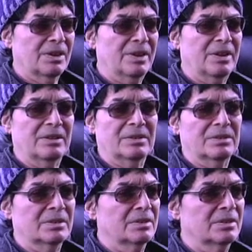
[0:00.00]
yeah,
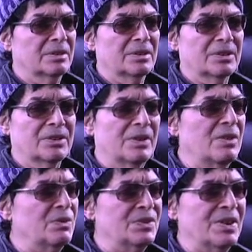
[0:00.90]
so
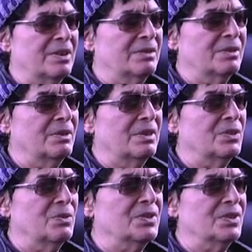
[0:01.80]
they're always there.
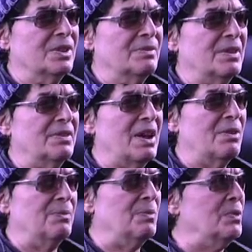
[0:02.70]
That's always there. But
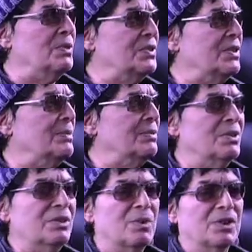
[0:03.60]
now, more recently, I've been
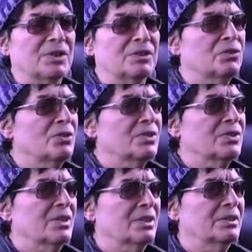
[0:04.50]
really working on the drawings
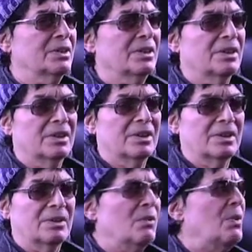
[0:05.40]
a lot.
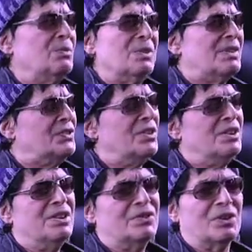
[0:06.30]
Well, I
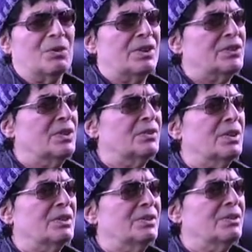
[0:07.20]
started years ago when I started to
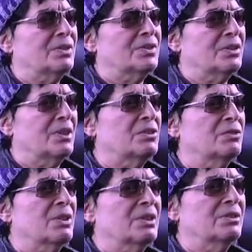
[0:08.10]
write lyrics, and I
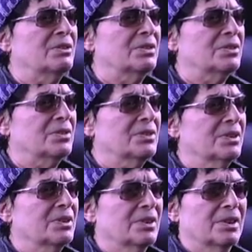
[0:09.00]
couldn't write lyrics.
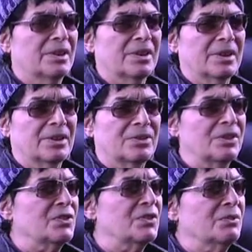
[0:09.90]
So
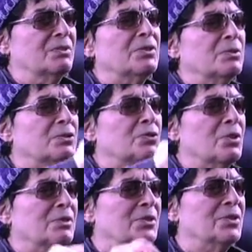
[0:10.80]
I started to do a
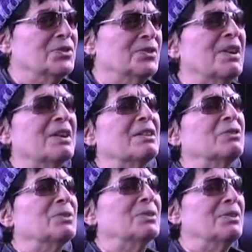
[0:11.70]
drawing first, and then I get
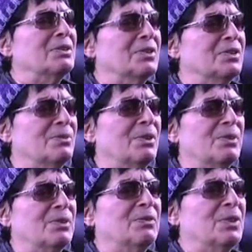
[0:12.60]
into a lyric thing. So very
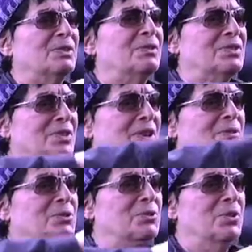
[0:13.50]
often you find lyrics together with